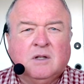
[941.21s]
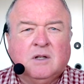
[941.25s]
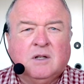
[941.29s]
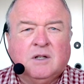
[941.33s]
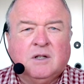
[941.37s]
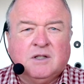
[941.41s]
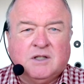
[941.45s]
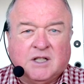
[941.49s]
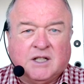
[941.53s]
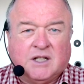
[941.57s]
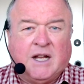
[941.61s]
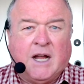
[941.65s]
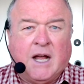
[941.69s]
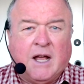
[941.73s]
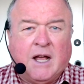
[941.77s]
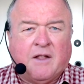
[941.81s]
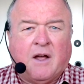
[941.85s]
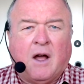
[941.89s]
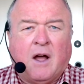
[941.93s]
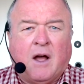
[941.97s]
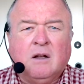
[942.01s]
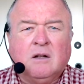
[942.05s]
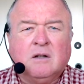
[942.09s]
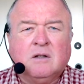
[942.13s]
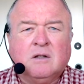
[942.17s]
together,
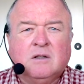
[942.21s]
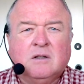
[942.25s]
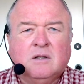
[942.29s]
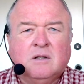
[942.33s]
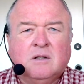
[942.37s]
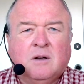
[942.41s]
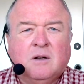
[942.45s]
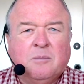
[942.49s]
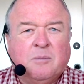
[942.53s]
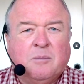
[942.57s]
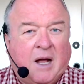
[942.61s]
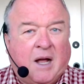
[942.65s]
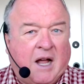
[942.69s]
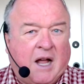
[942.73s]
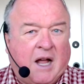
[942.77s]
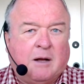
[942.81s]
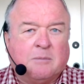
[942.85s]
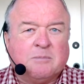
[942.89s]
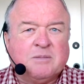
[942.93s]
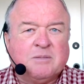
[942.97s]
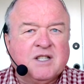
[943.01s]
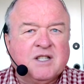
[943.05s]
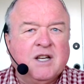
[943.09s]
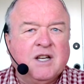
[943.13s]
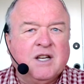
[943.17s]

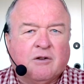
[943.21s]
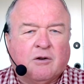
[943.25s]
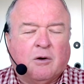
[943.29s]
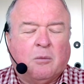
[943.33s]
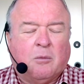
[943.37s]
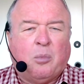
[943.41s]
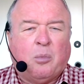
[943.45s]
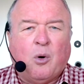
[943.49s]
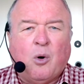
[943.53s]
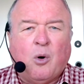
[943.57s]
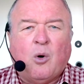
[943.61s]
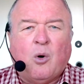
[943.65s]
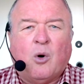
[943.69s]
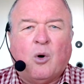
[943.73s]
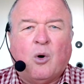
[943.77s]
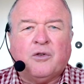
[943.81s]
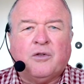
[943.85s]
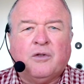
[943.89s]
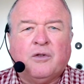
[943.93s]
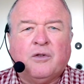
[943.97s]
perhaps near a port,